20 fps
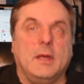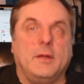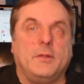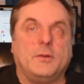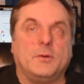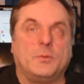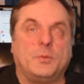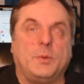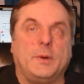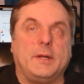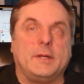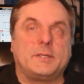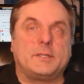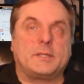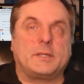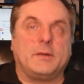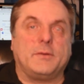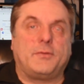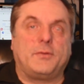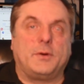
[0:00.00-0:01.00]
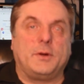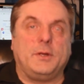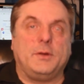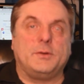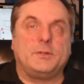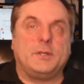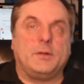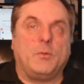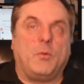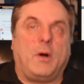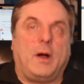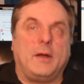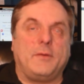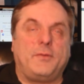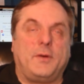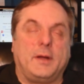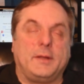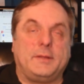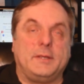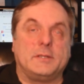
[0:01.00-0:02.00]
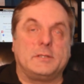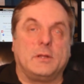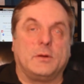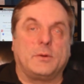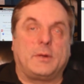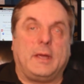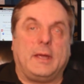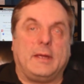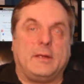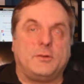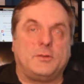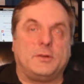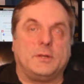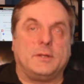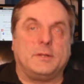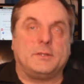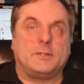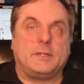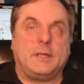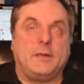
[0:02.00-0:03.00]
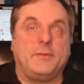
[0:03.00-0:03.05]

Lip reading: The risk for using Wi-Fi at these locations,